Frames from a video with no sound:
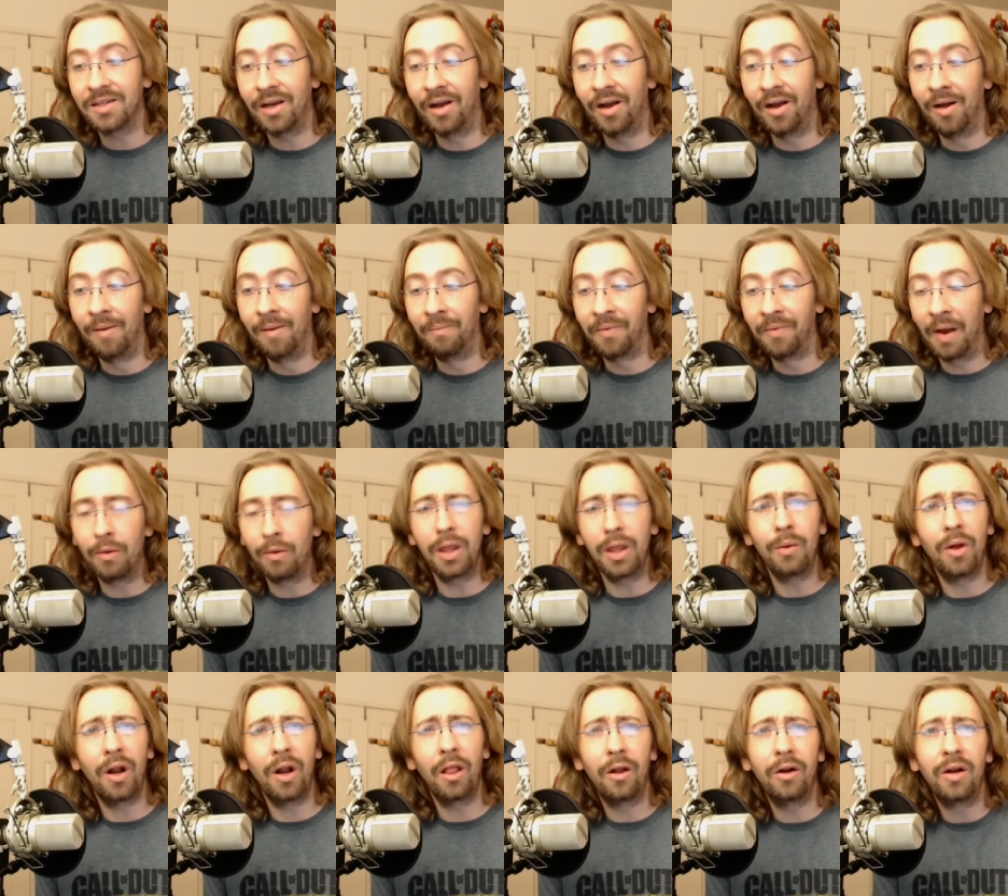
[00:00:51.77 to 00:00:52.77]
I really
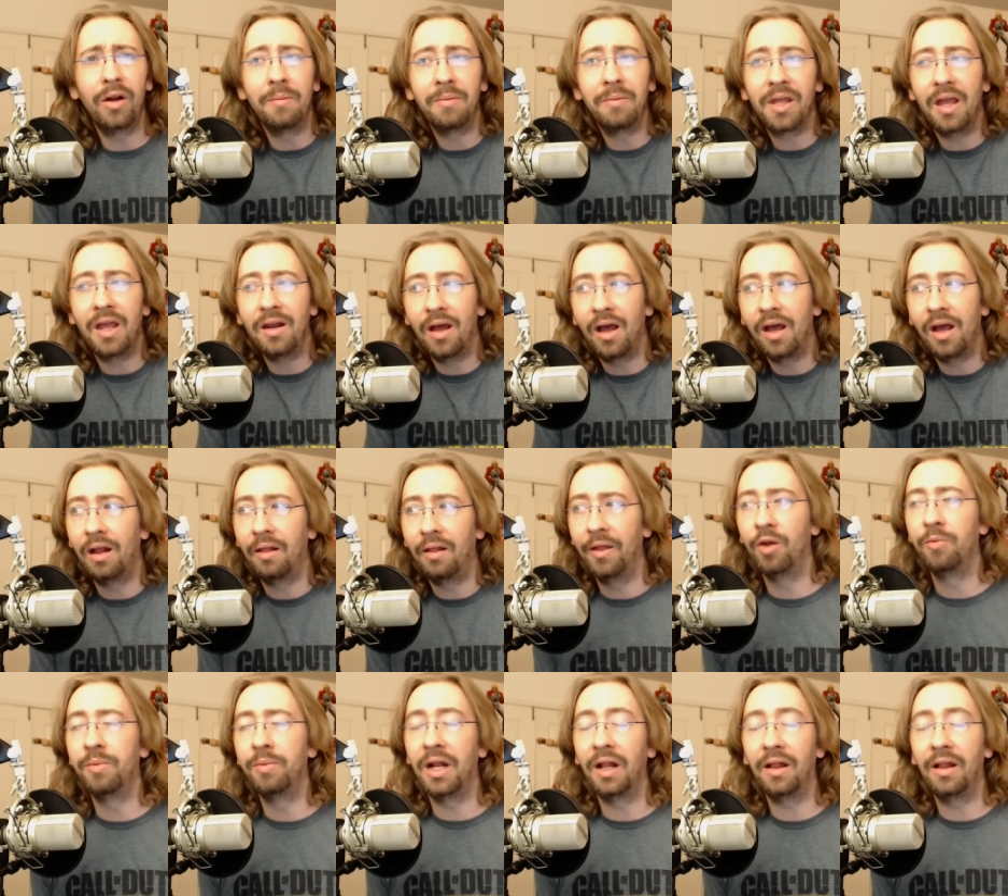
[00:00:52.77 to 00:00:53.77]
want to learn MK9 a little
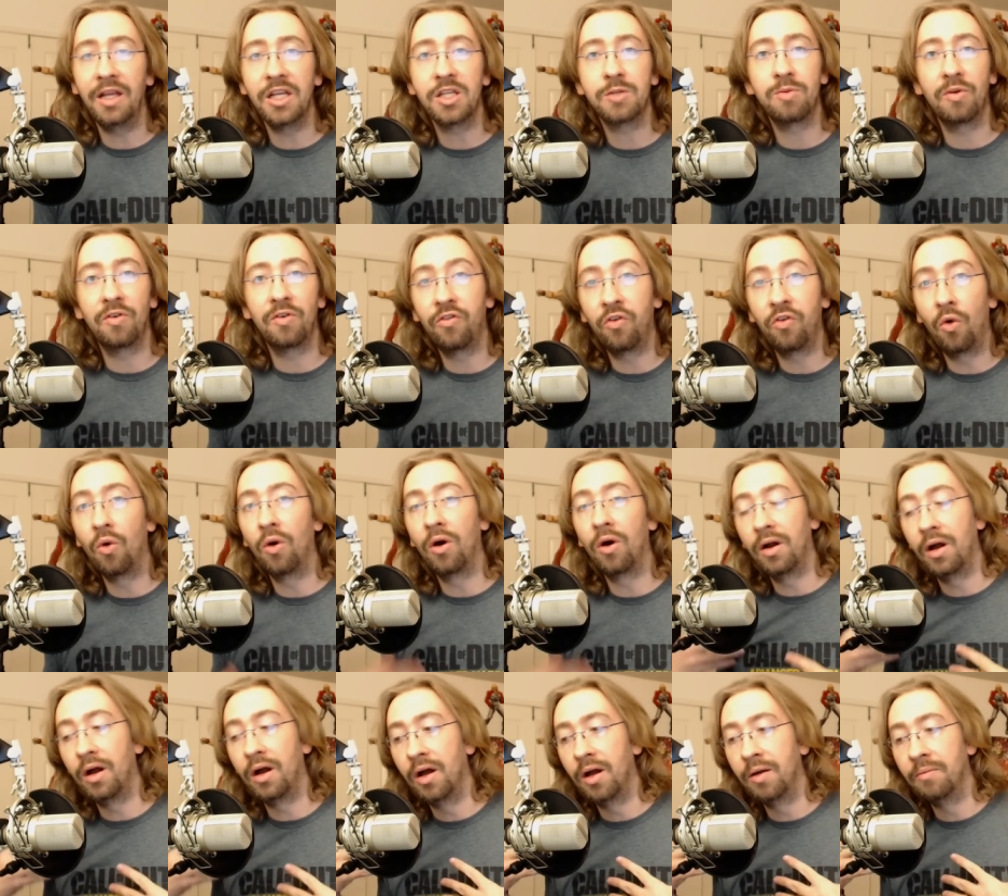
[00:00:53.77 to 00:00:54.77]
bit, at least before
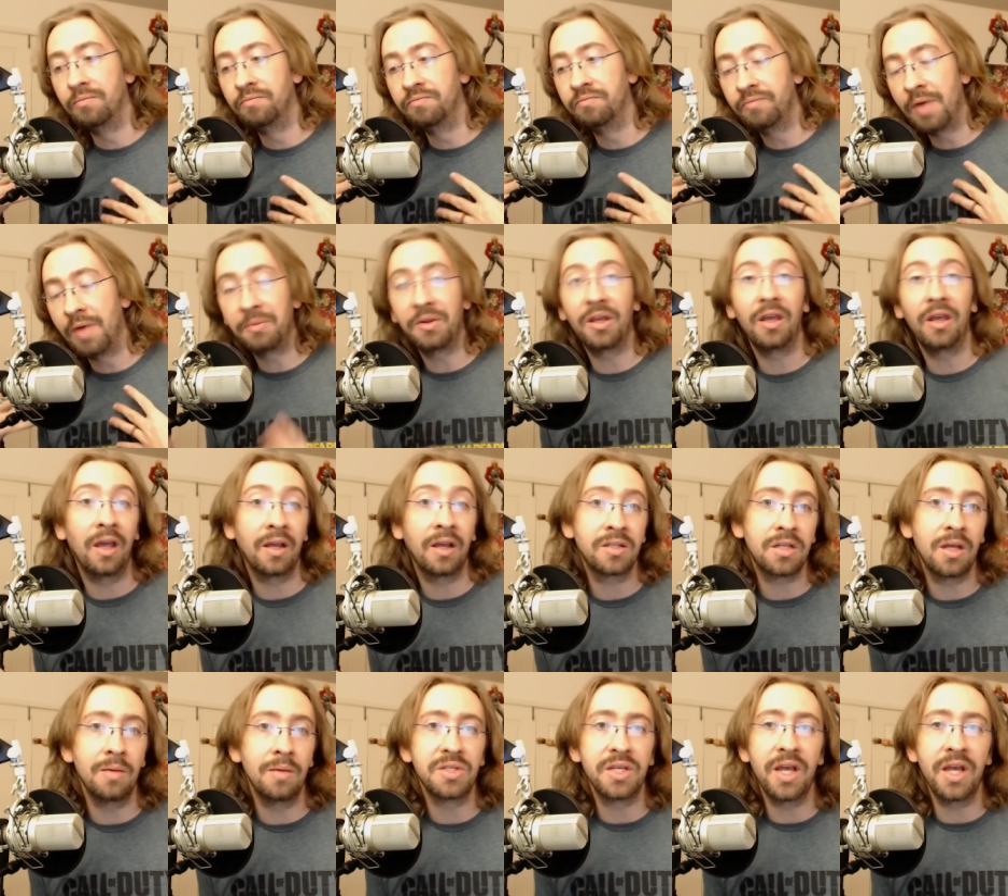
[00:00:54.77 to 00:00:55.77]
MKX
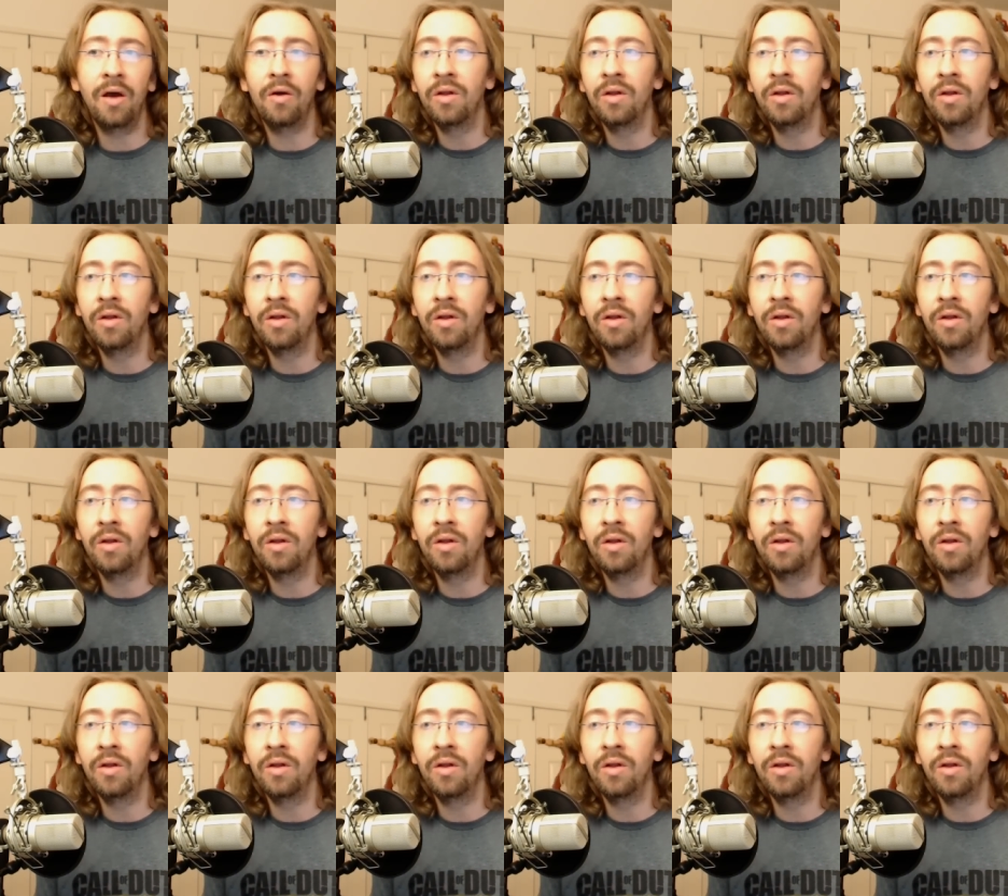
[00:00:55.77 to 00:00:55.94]
comes out,